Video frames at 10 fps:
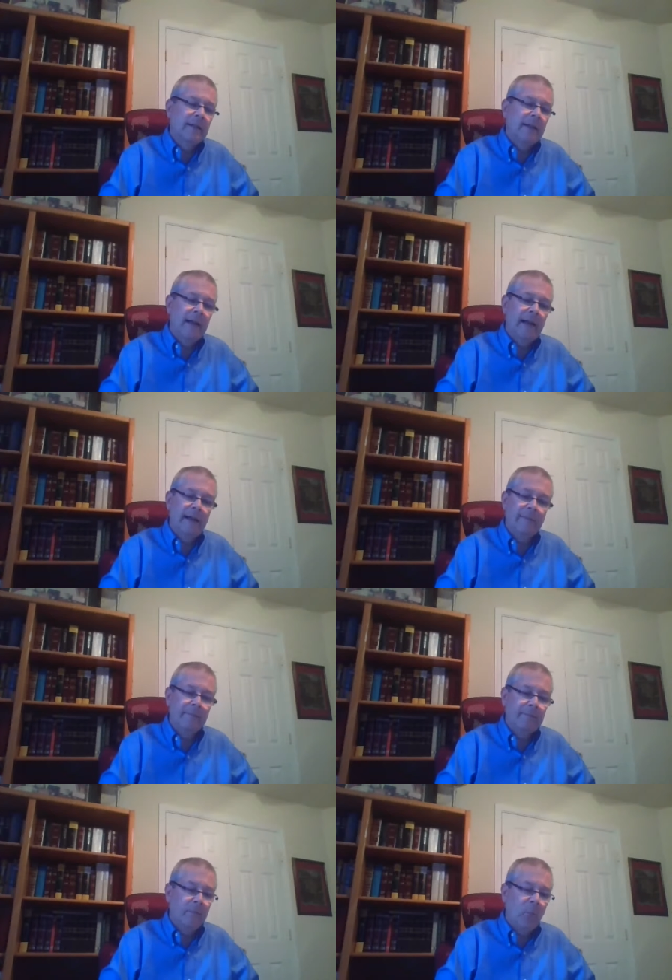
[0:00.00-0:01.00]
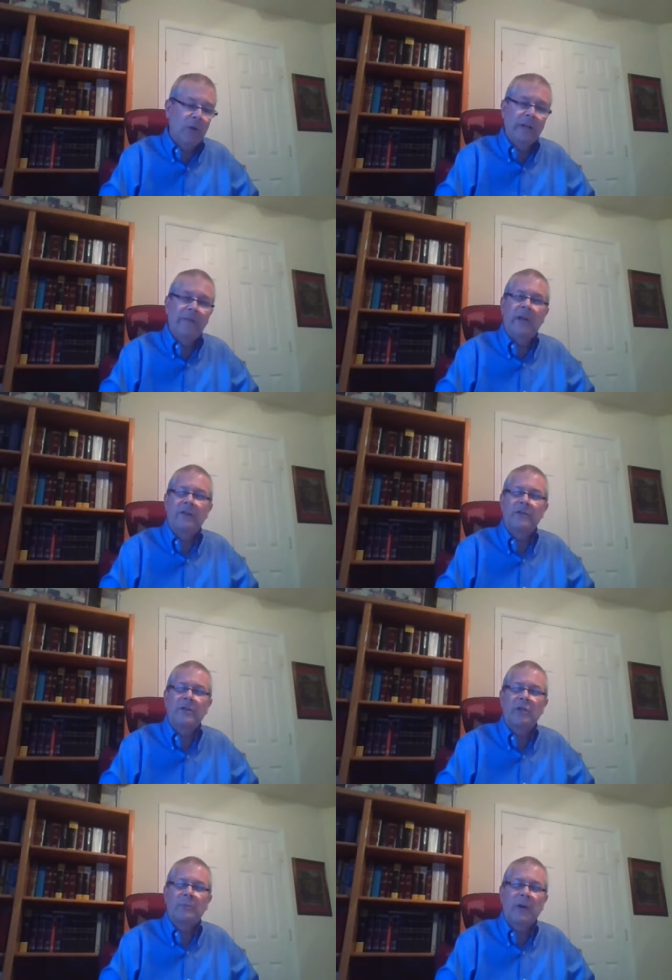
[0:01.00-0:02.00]
We're living under
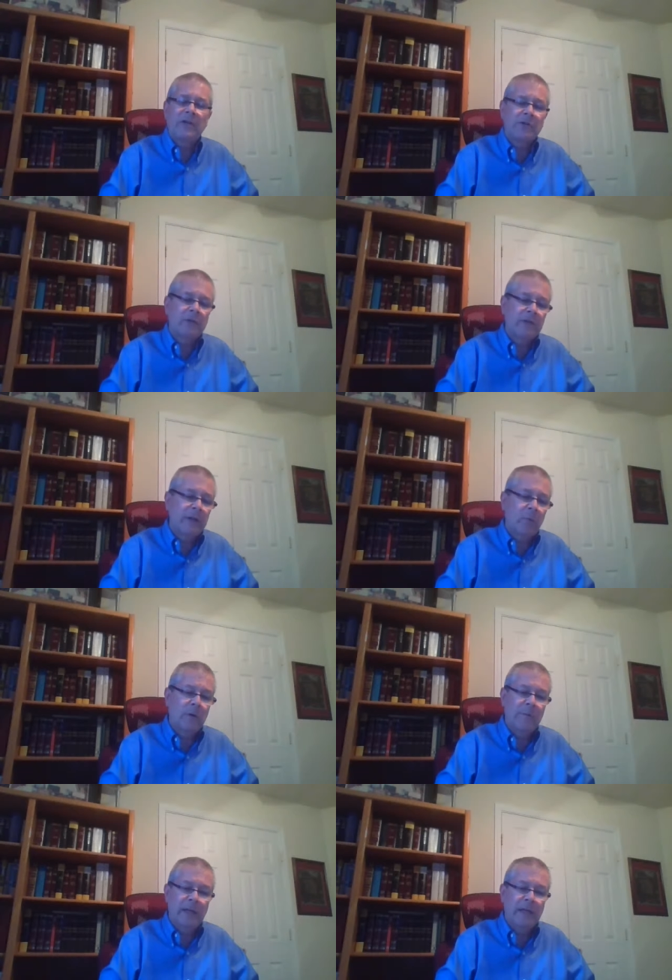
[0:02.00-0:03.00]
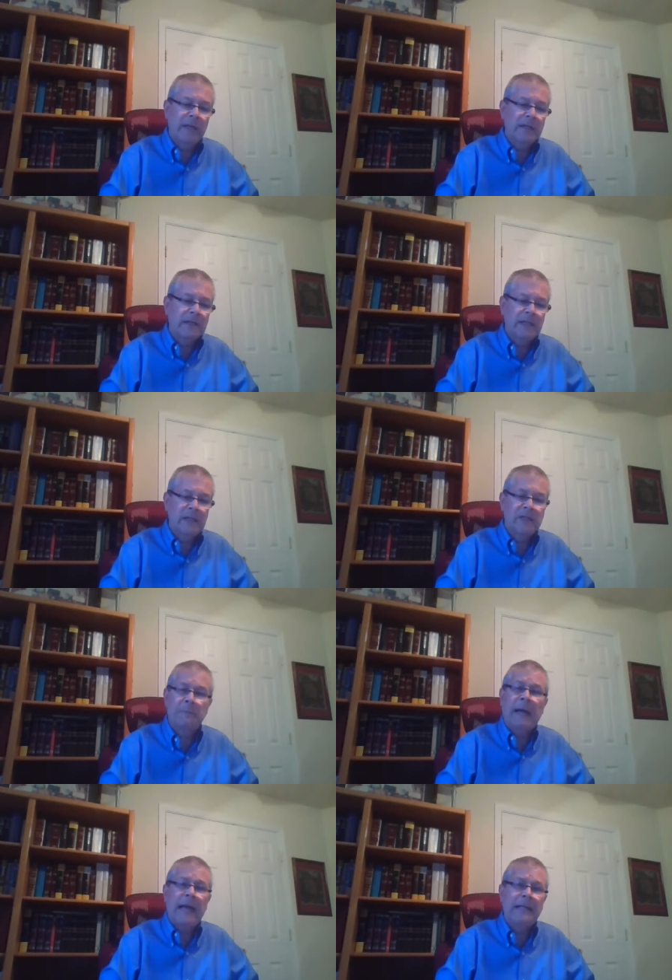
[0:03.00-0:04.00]
such pressure that we're beginning to see
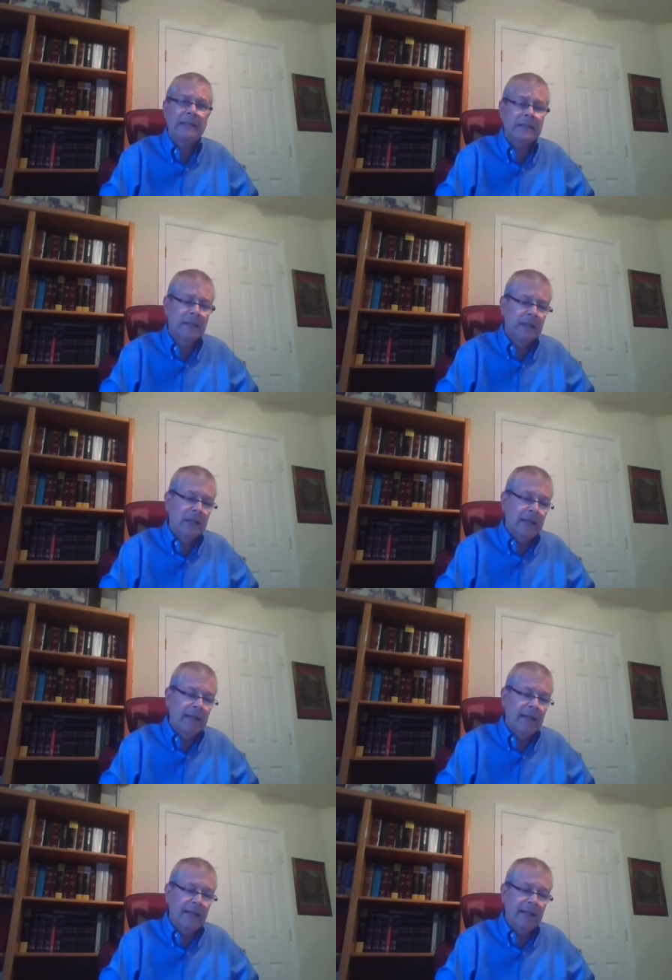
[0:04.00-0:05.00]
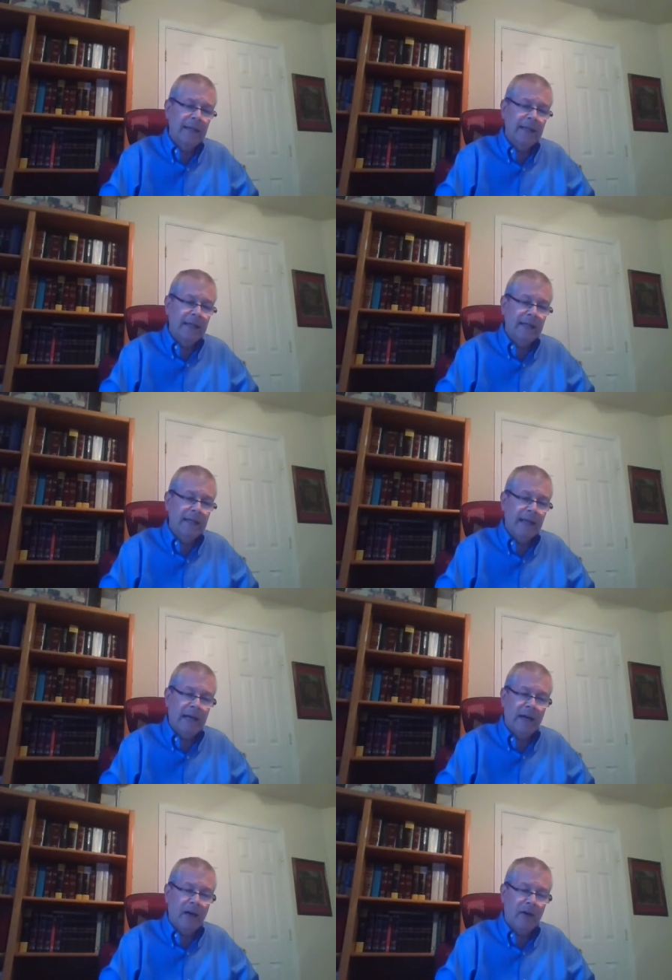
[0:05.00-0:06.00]
spikes in
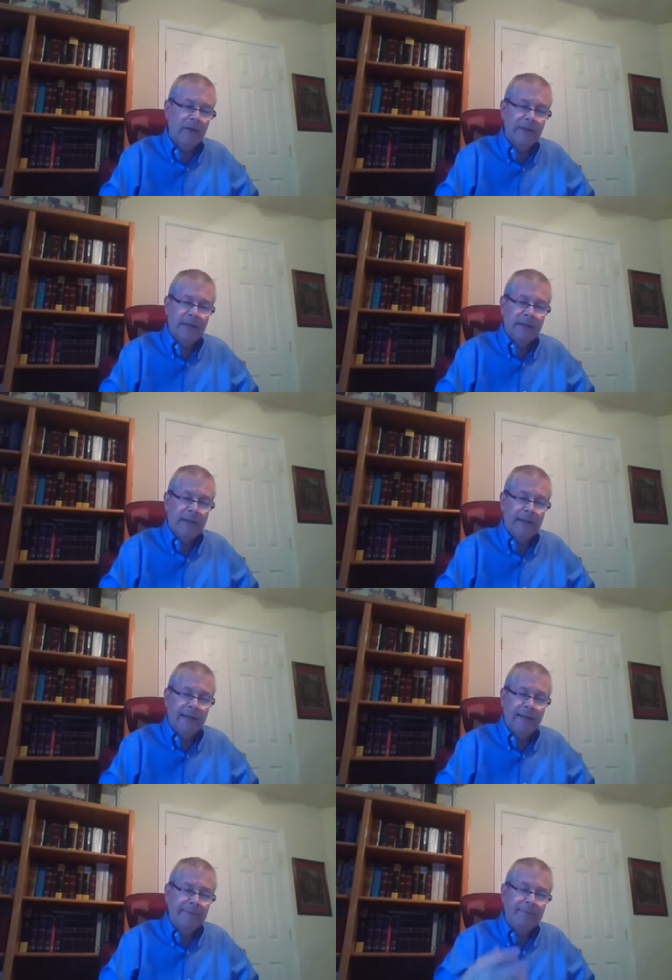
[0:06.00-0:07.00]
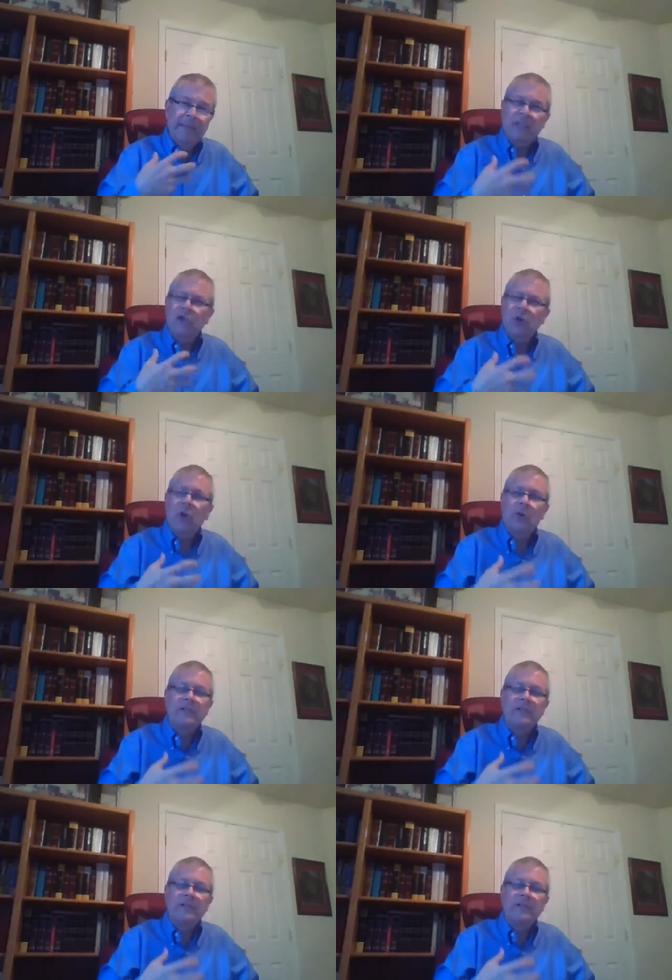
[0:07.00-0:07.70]
our internal